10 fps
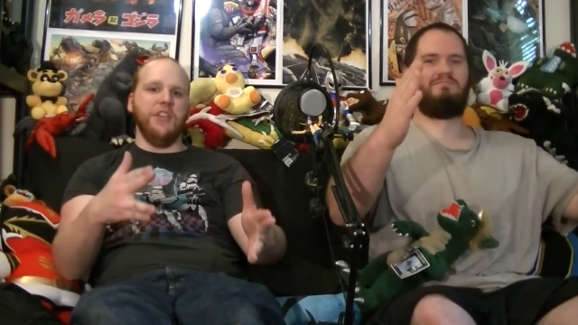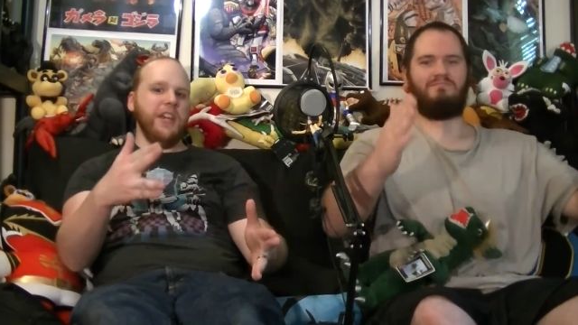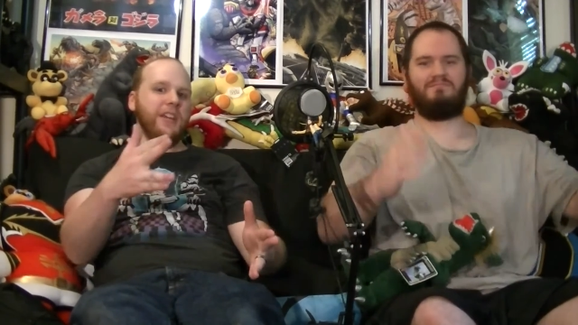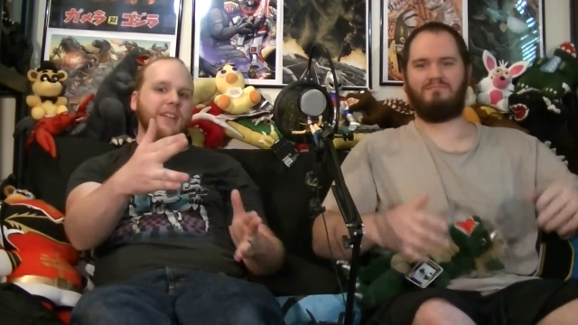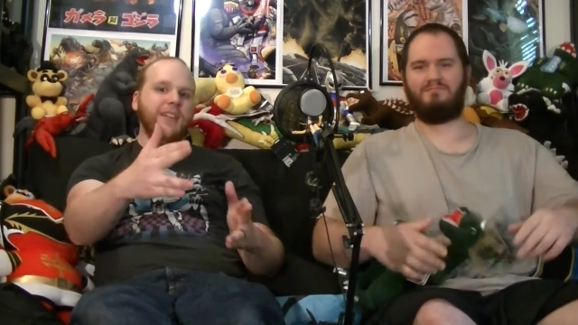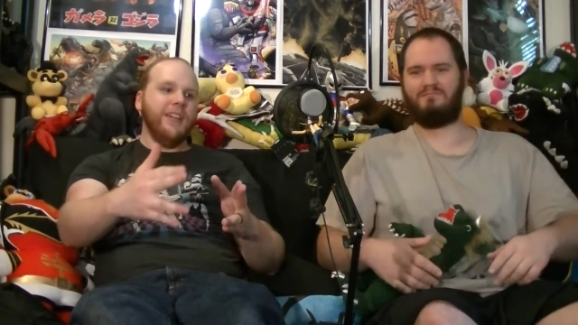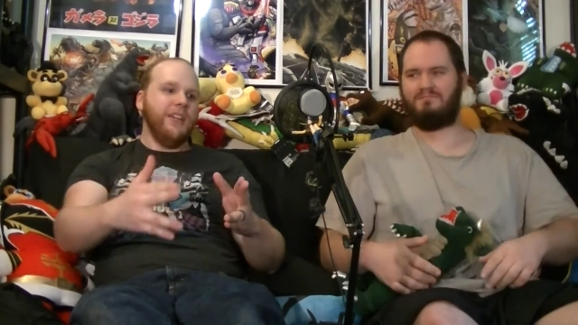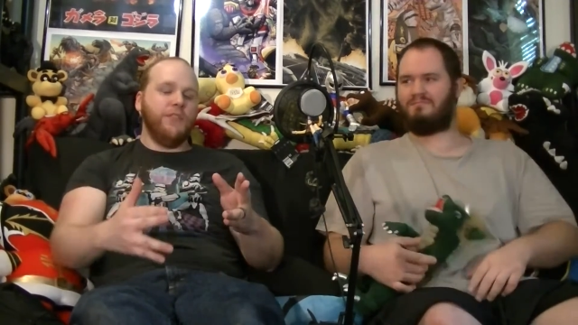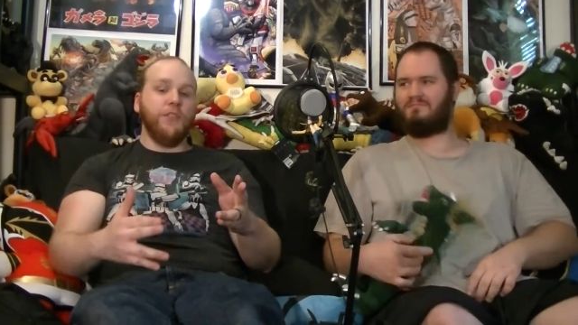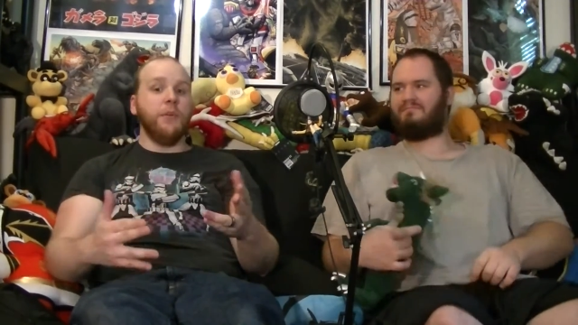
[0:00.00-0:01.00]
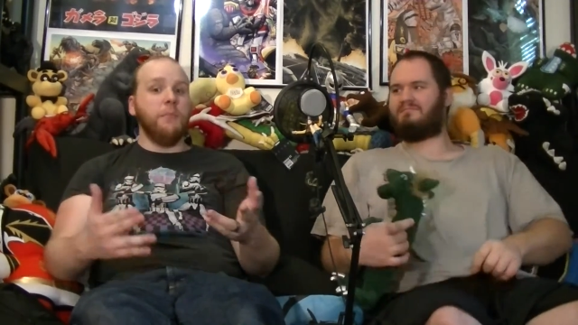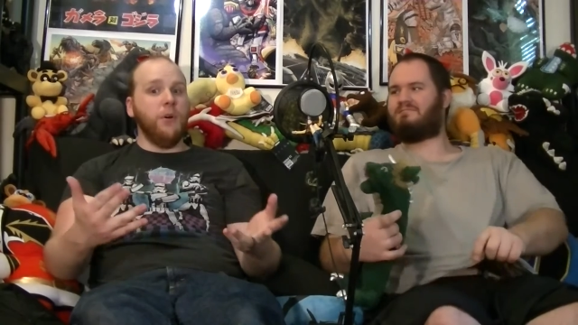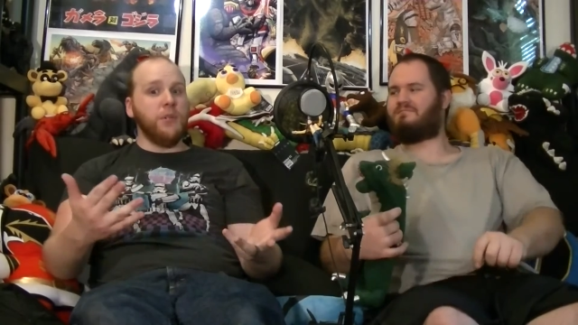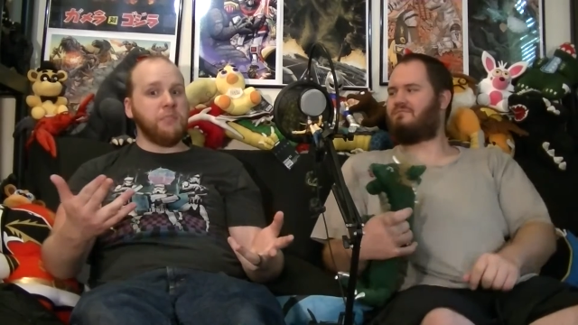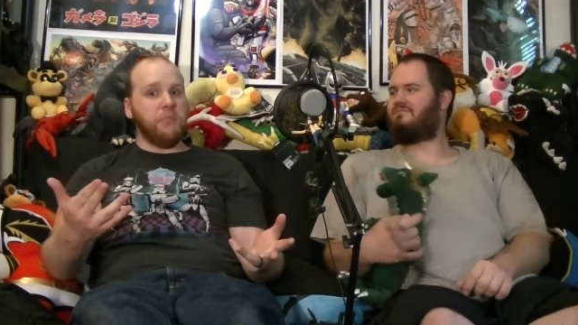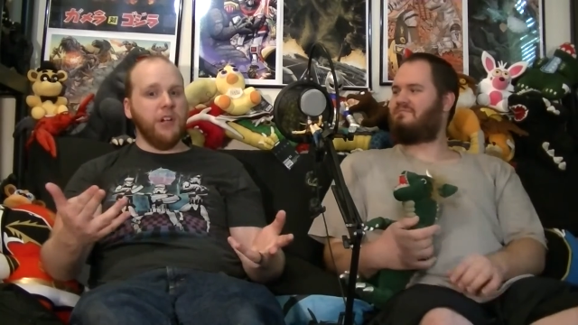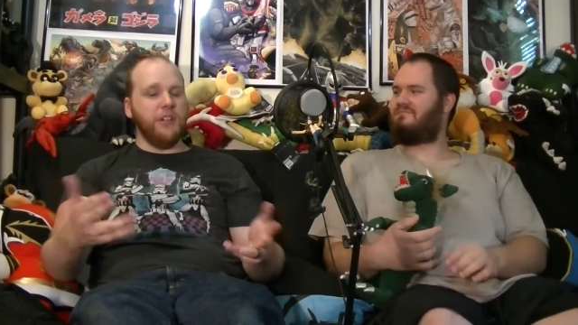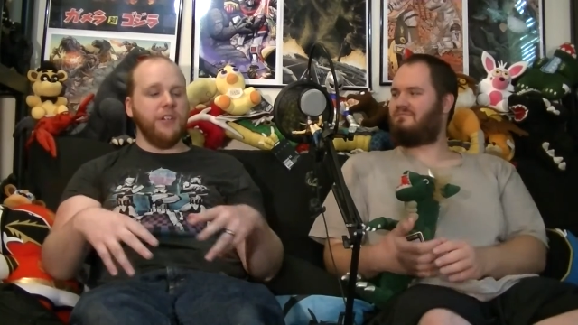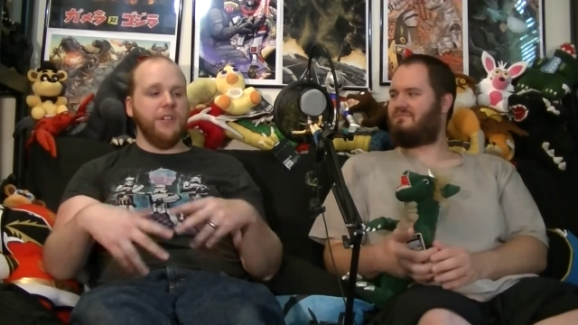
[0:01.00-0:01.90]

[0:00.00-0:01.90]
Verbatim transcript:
Speaker 1: thing. For the most part.